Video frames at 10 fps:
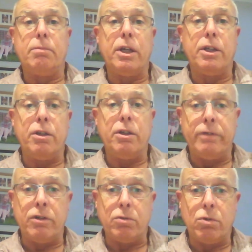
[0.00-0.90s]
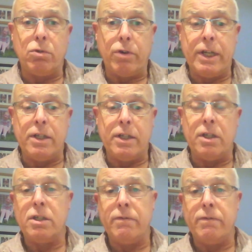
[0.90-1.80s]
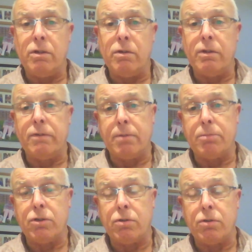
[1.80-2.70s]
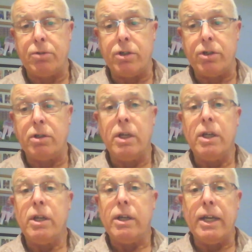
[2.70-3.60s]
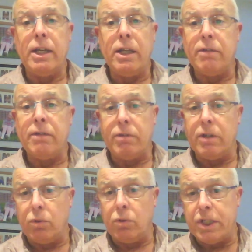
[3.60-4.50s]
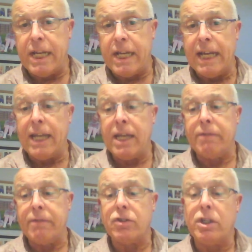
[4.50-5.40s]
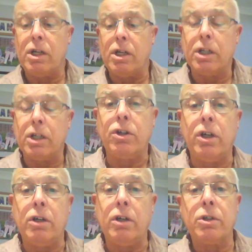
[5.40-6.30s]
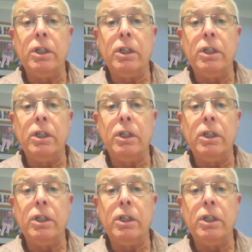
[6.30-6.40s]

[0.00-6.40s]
a universal credits interview of some description, or DLA if it's a younger child,